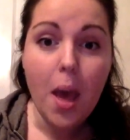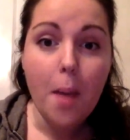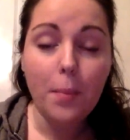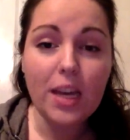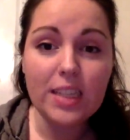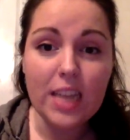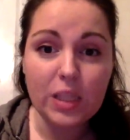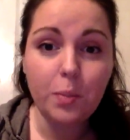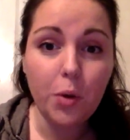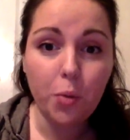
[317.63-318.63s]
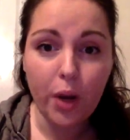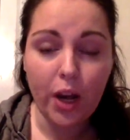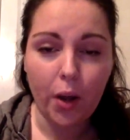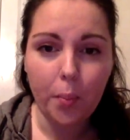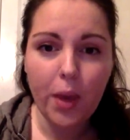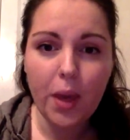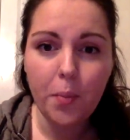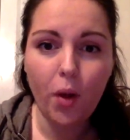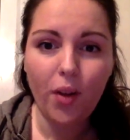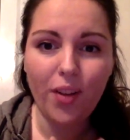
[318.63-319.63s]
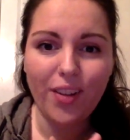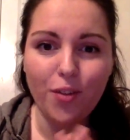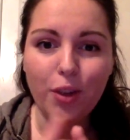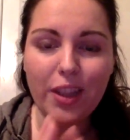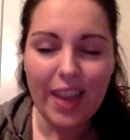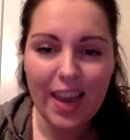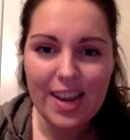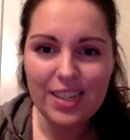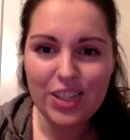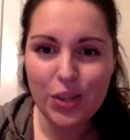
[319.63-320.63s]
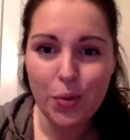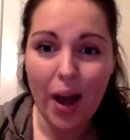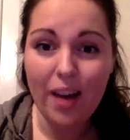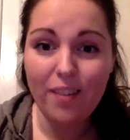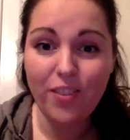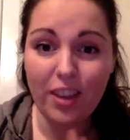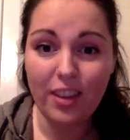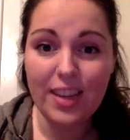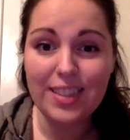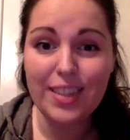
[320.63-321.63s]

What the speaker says: because let's be real, people relate to feelings.